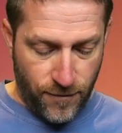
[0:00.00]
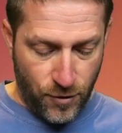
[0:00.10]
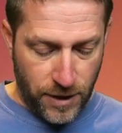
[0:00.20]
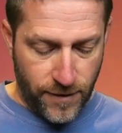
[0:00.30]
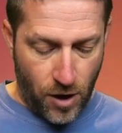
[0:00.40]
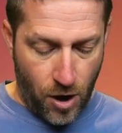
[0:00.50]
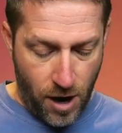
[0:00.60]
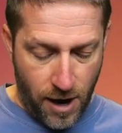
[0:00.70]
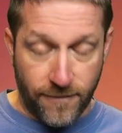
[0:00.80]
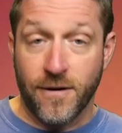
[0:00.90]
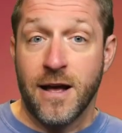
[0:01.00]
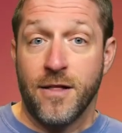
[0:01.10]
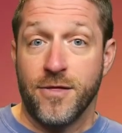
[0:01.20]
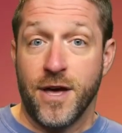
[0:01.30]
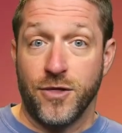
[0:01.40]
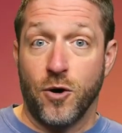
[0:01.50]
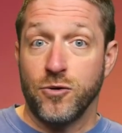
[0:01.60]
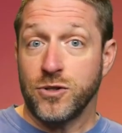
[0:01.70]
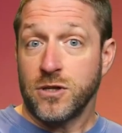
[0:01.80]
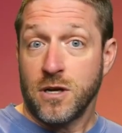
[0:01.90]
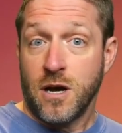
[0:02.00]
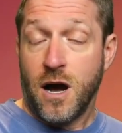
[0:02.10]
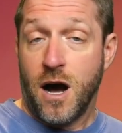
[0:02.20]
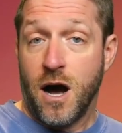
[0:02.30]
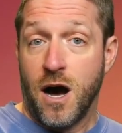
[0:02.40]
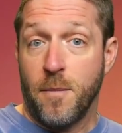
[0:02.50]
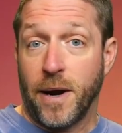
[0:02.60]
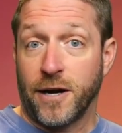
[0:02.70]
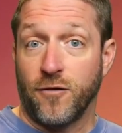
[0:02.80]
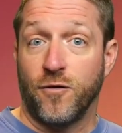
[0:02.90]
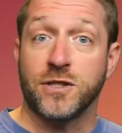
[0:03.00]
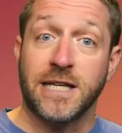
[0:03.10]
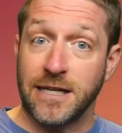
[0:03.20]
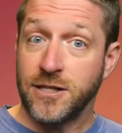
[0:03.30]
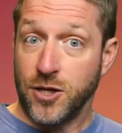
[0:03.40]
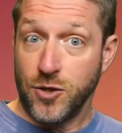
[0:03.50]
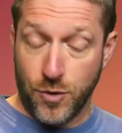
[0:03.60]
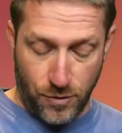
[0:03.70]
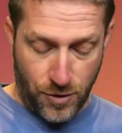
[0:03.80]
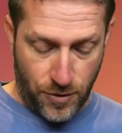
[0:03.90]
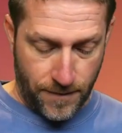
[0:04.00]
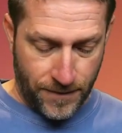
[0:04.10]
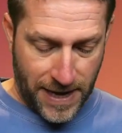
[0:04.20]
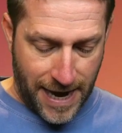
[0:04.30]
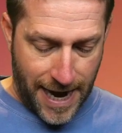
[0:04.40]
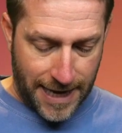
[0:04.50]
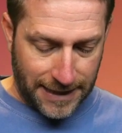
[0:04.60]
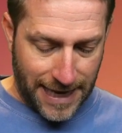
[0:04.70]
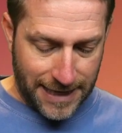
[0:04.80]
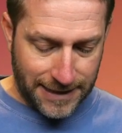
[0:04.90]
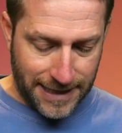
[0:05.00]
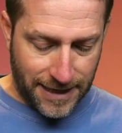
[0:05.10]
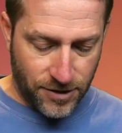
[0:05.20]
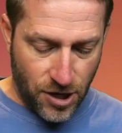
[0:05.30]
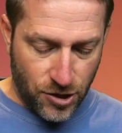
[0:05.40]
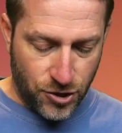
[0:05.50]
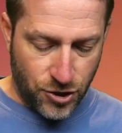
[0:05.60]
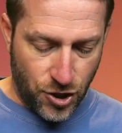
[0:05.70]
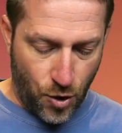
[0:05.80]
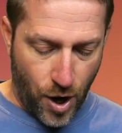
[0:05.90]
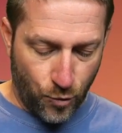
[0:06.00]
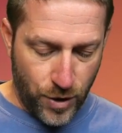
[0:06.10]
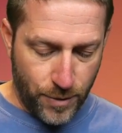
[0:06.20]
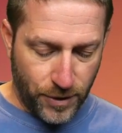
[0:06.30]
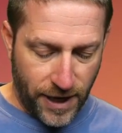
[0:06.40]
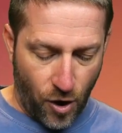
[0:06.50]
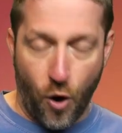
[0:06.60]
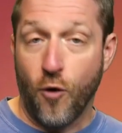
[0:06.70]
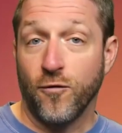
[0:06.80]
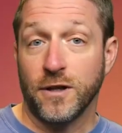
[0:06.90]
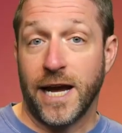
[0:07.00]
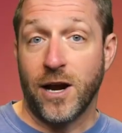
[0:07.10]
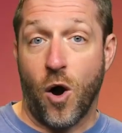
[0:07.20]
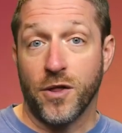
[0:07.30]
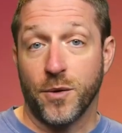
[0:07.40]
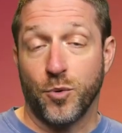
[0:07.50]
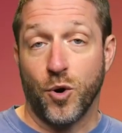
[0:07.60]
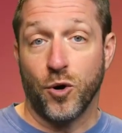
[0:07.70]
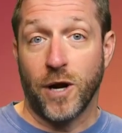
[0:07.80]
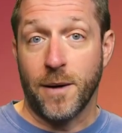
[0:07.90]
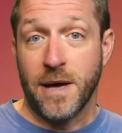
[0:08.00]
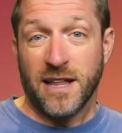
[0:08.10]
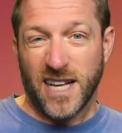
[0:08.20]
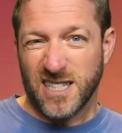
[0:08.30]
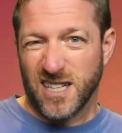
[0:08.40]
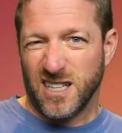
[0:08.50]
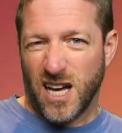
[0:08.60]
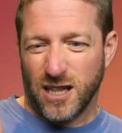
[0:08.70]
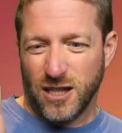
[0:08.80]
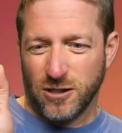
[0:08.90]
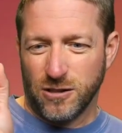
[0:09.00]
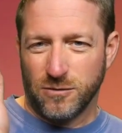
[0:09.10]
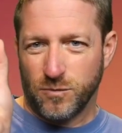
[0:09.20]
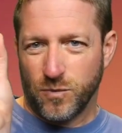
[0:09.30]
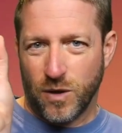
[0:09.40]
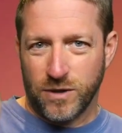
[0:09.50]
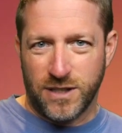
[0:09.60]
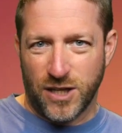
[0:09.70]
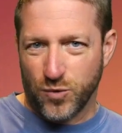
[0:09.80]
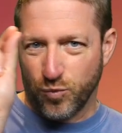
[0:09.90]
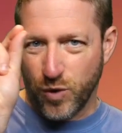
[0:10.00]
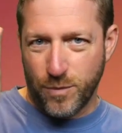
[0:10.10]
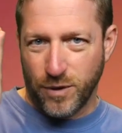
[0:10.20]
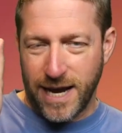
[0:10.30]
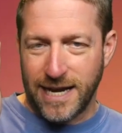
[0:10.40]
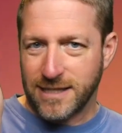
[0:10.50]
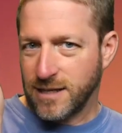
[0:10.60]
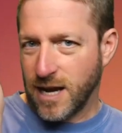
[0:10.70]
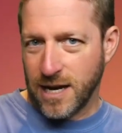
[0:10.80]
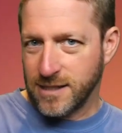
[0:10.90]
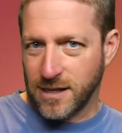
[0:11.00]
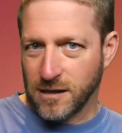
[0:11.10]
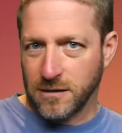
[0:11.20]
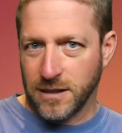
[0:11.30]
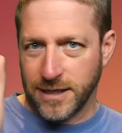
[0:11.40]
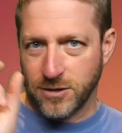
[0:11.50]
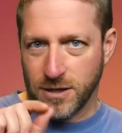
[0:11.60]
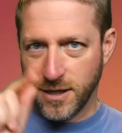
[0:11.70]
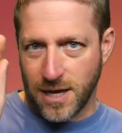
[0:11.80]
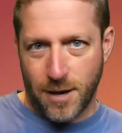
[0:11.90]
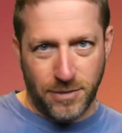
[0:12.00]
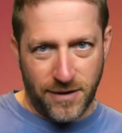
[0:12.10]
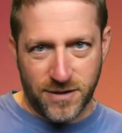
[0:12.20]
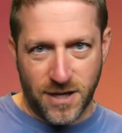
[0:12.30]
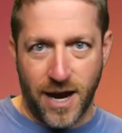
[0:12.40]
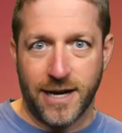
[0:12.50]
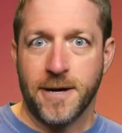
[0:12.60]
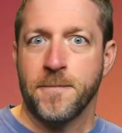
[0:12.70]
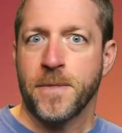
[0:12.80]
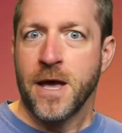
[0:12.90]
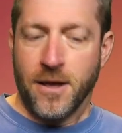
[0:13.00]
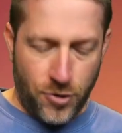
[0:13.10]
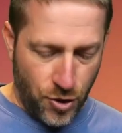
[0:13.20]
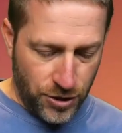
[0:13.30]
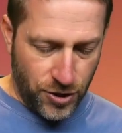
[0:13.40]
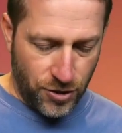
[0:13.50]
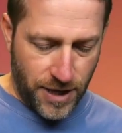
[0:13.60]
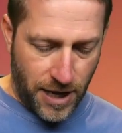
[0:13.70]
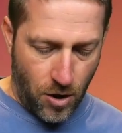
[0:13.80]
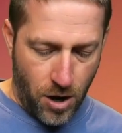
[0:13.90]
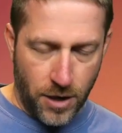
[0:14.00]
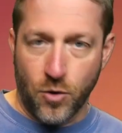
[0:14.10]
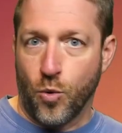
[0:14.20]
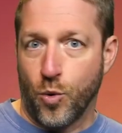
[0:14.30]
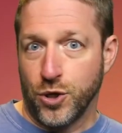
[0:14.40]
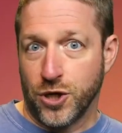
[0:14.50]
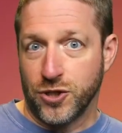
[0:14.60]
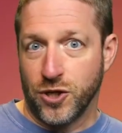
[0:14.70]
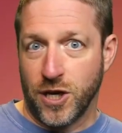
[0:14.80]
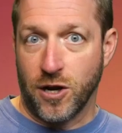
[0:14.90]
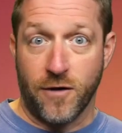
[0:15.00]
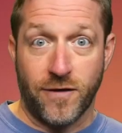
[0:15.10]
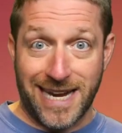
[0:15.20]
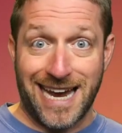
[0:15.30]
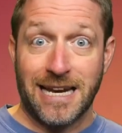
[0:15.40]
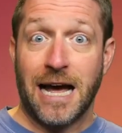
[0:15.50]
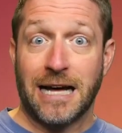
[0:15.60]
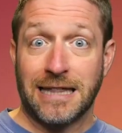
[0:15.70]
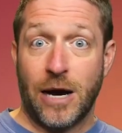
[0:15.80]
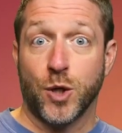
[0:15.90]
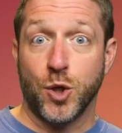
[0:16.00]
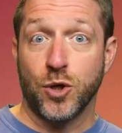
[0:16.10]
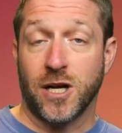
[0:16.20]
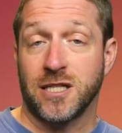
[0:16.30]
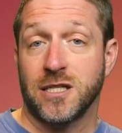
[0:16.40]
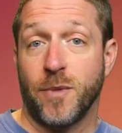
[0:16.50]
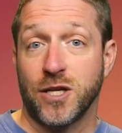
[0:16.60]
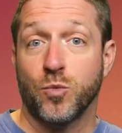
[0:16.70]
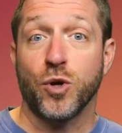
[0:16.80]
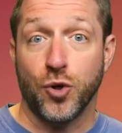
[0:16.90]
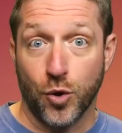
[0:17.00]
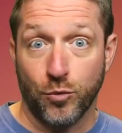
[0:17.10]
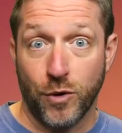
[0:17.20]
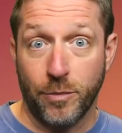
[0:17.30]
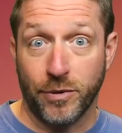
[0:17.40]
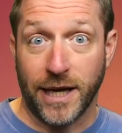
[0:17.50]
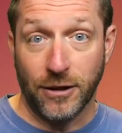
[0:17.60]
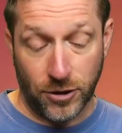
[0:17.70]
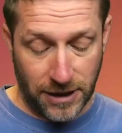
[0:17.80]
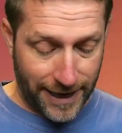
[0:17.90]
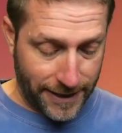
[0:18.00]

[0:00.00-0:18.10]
If you leave it off, then those microphones continue through. And the last thing is show a replay overlay on the program. That's a little, it says replay. It's kind of subtle. It's on the top left side. You can turn that on or you can that off. Again, allowing you to customize what your replay looks